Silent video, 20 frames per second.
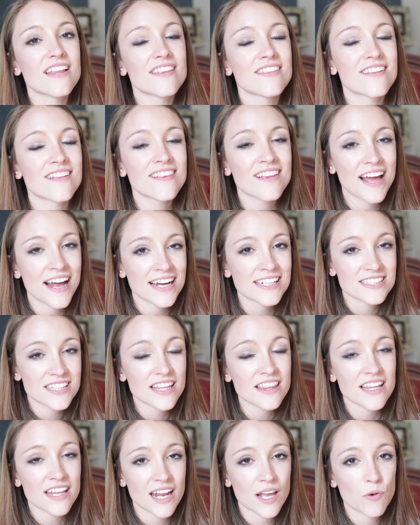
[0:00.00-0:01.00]
The last
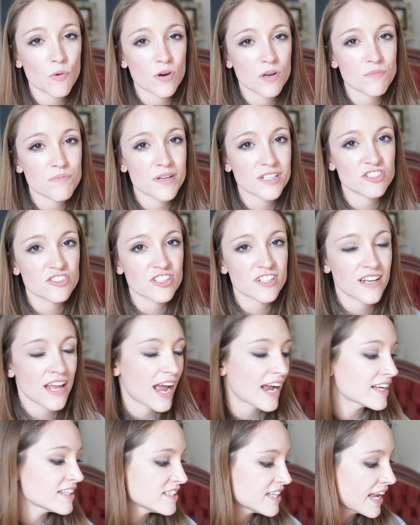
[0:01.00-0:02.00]
thing that I want to mention,
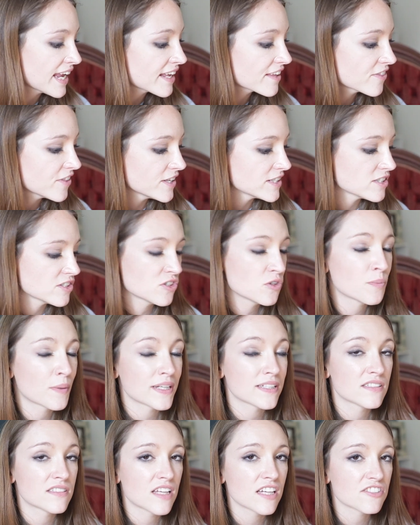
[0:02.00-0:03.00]
I take this to
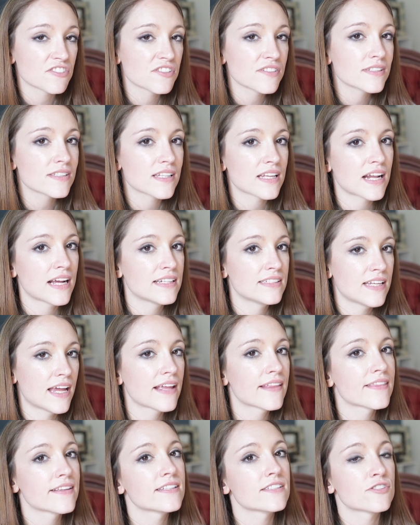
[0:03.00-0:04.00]
my sessions and I
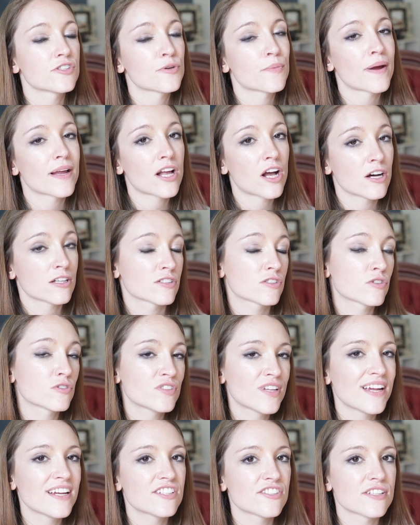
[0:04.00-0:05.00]
take this to my
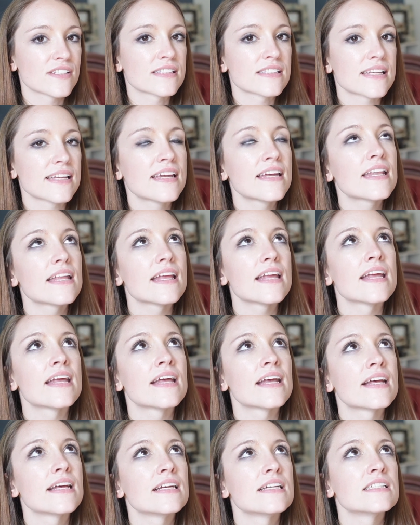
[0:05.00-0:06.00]
consultations. It
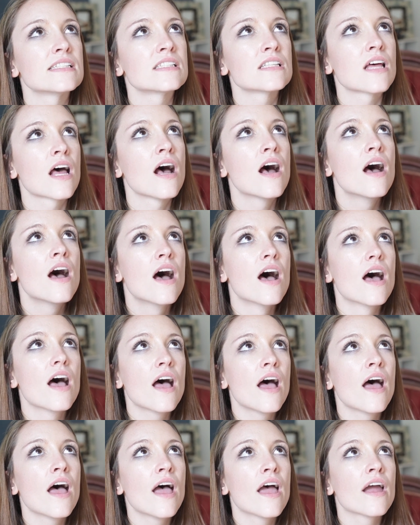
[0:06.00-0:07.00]
is
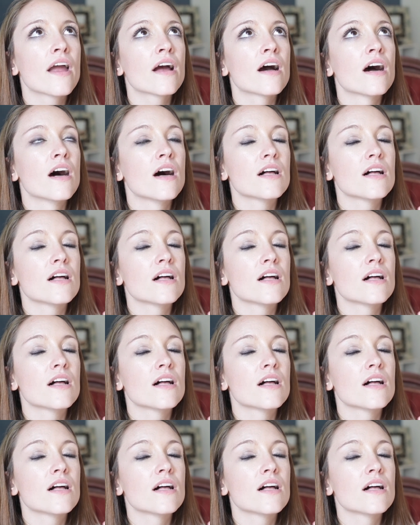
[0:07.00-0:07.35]
a